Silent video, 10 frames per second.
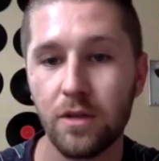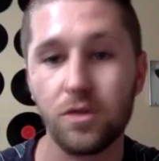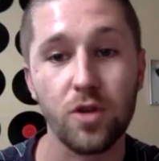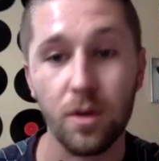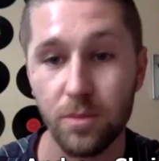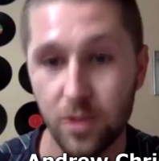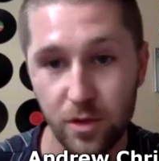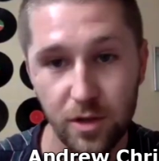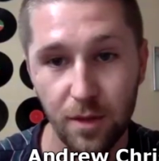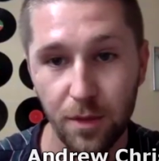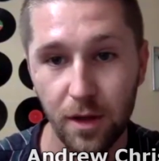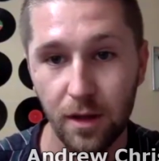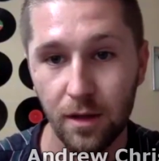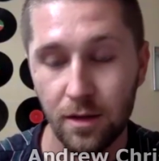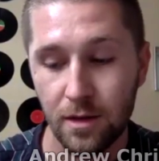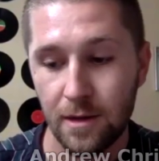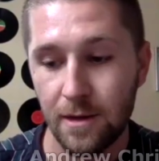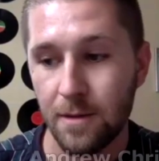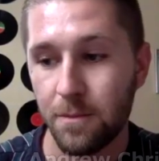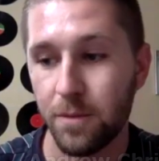drums or something, mm-hmm.